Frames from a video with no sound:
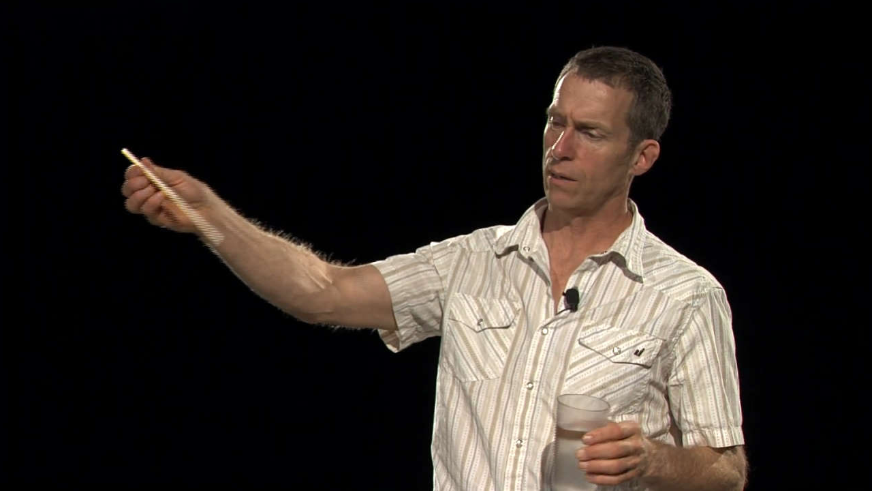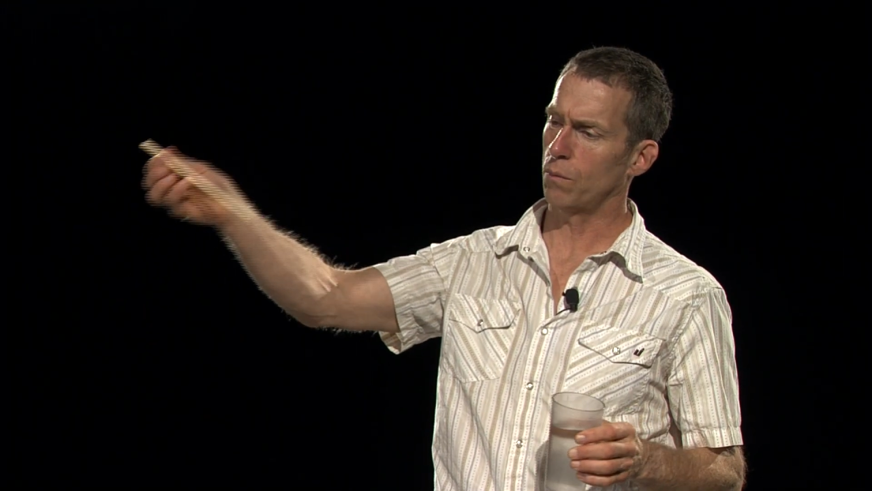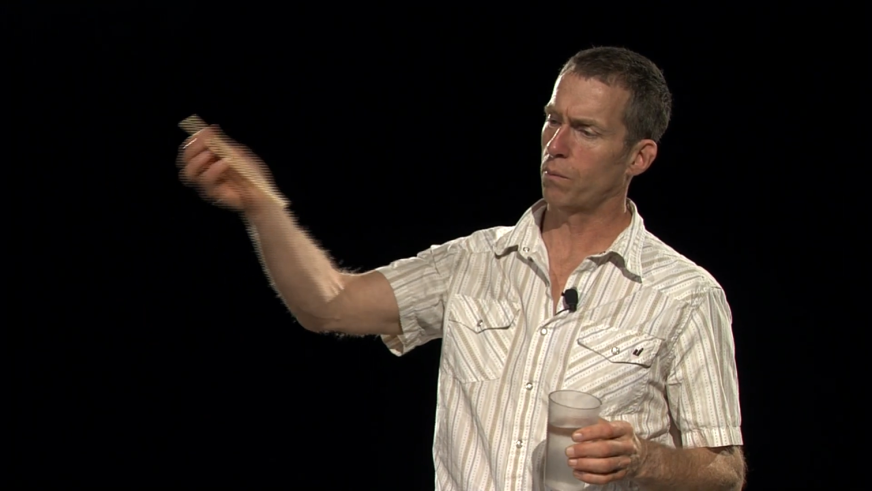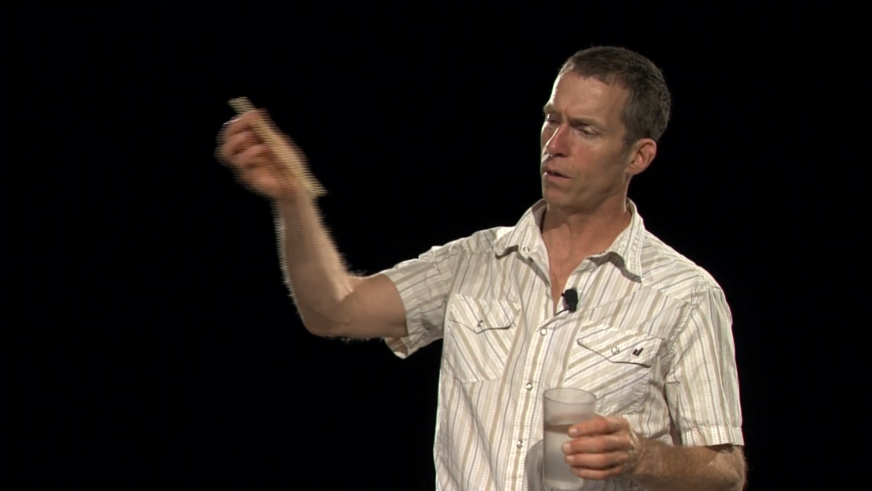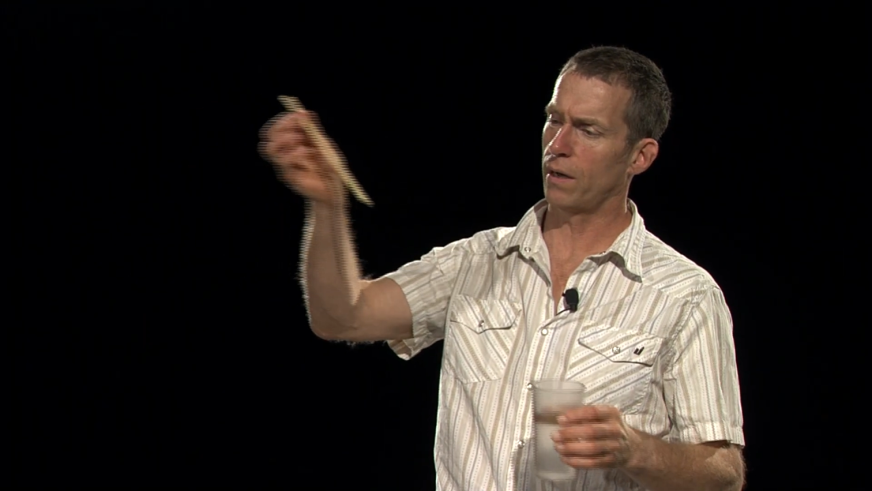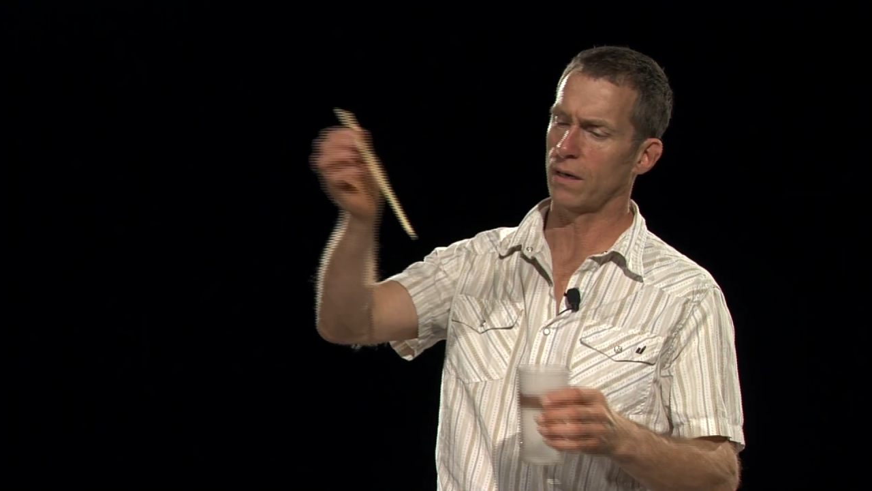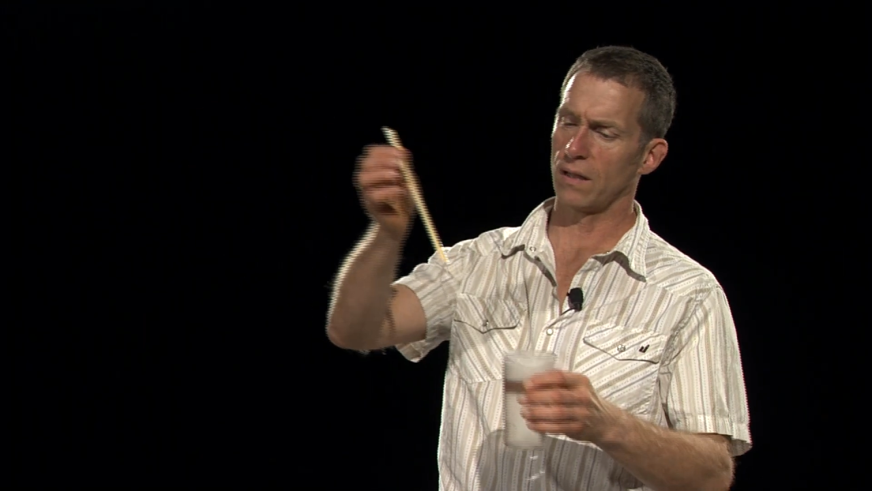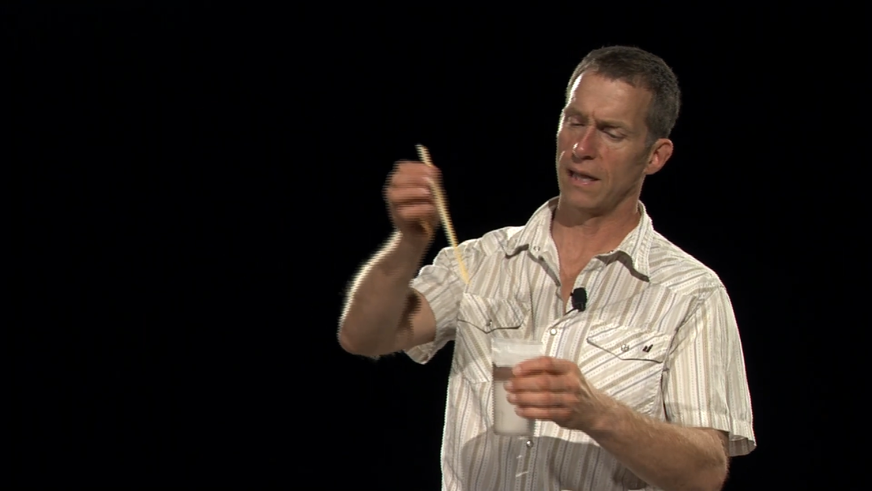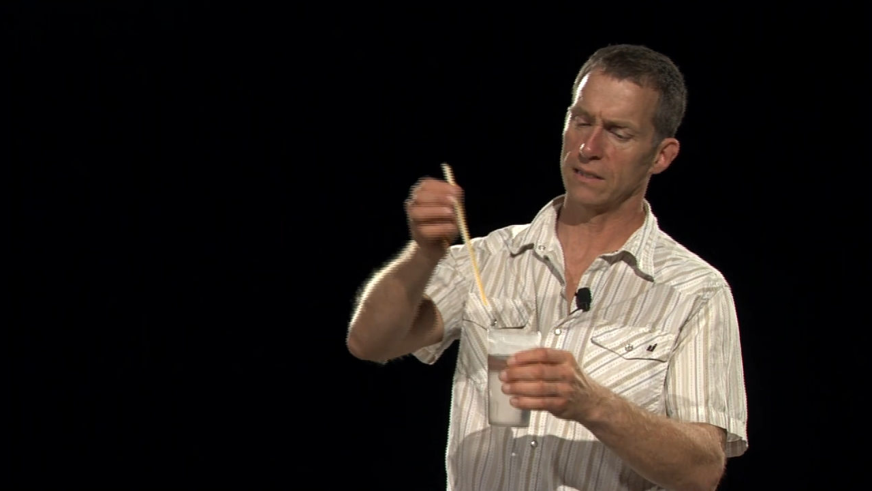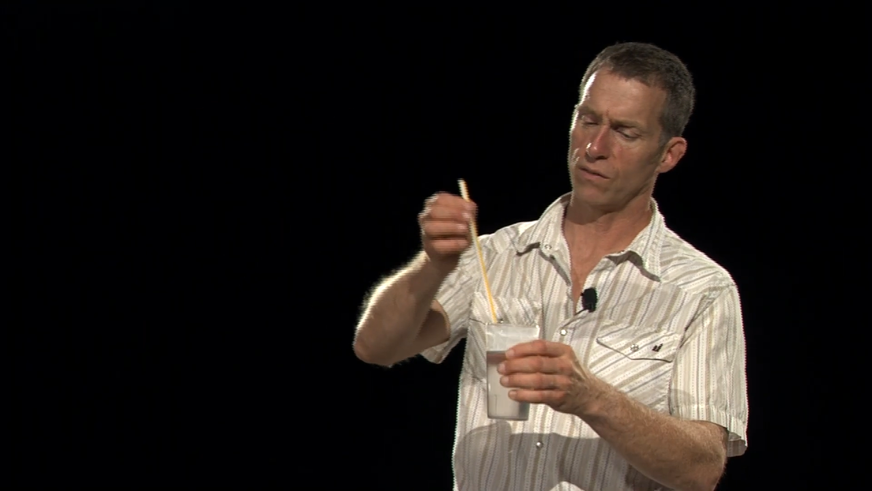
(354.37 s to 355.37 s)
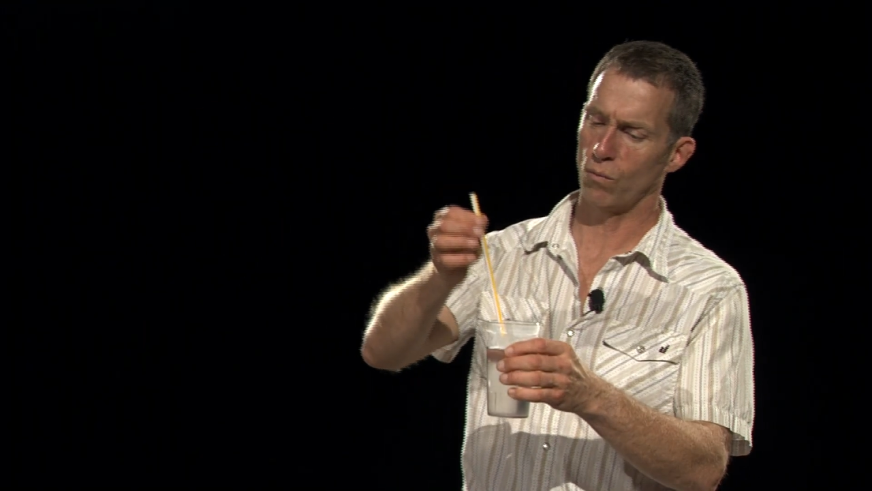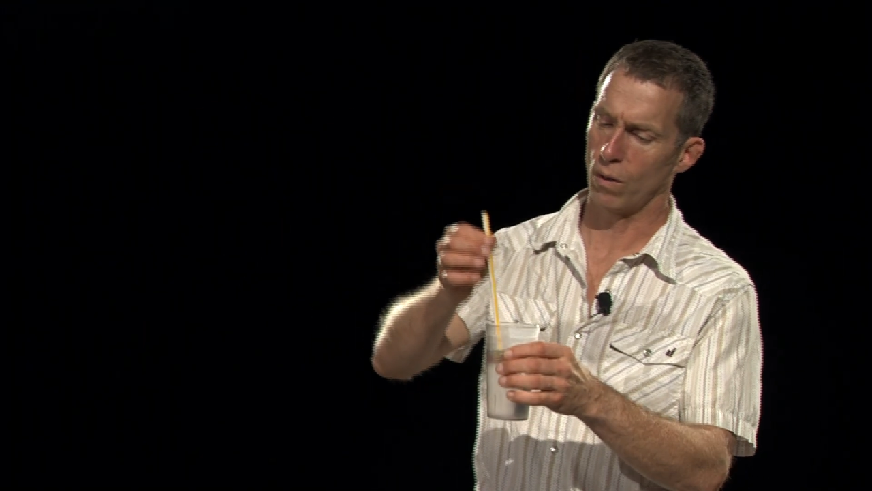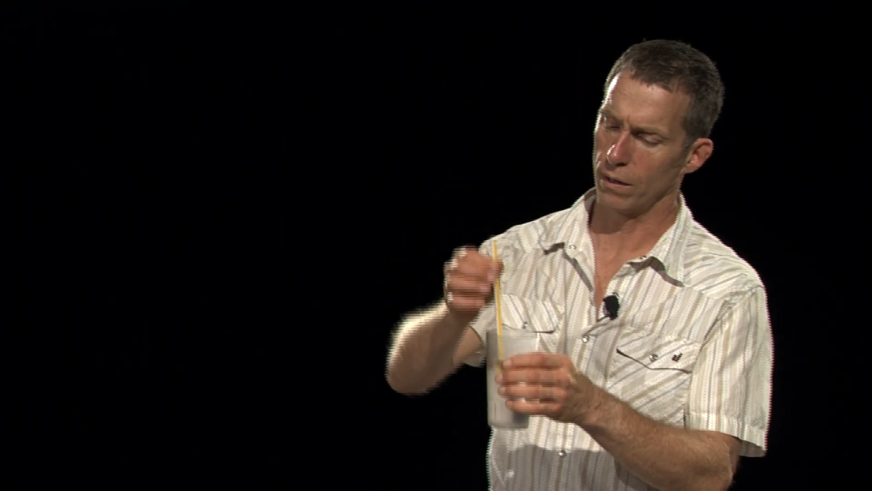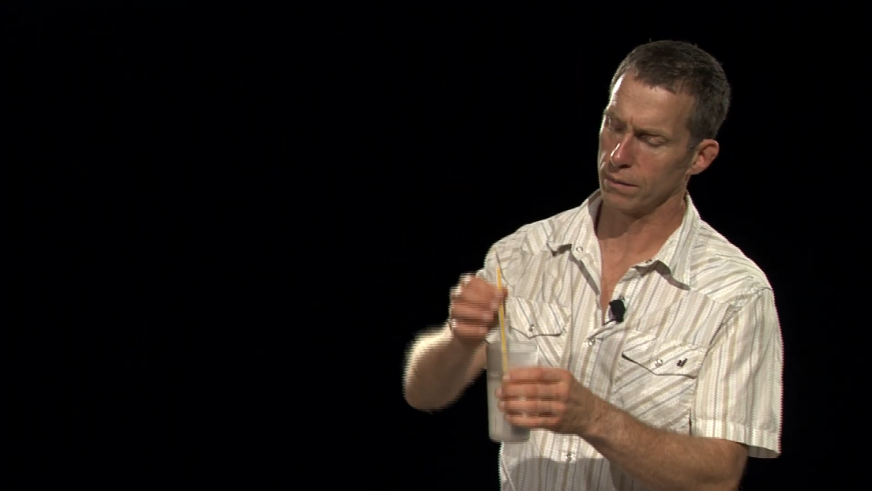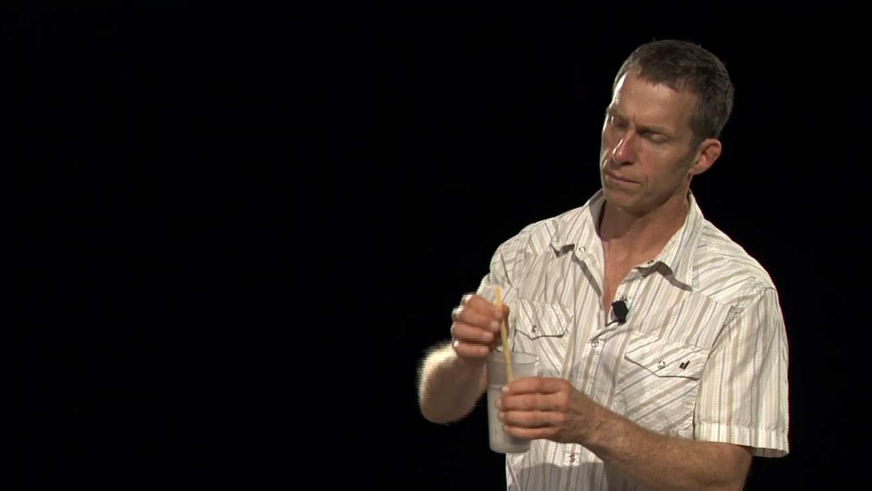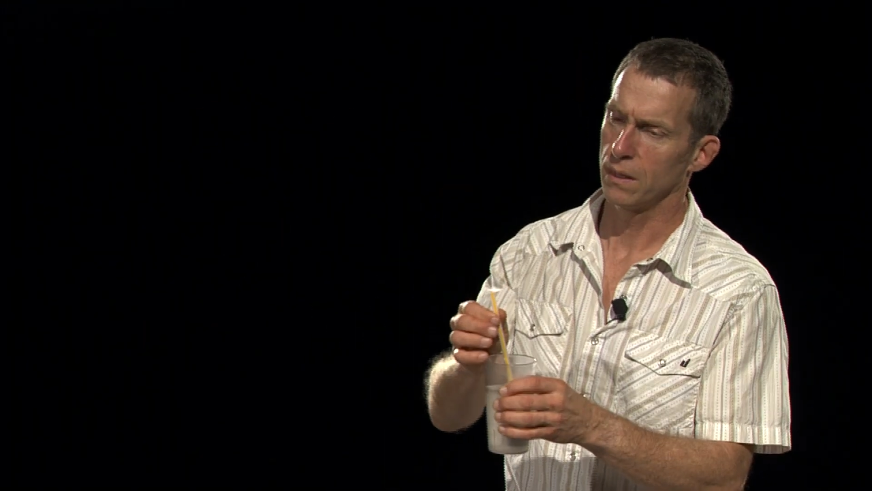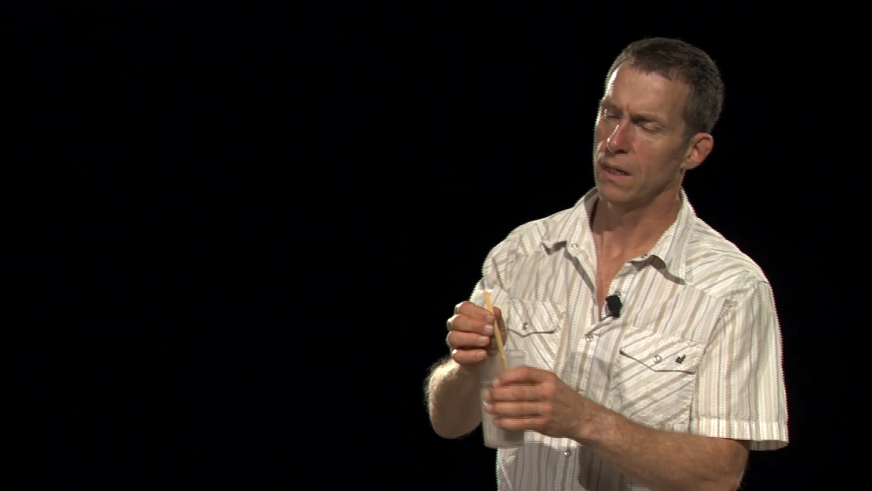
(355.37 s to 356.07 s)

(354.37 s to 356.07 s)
he would put it in a glass of water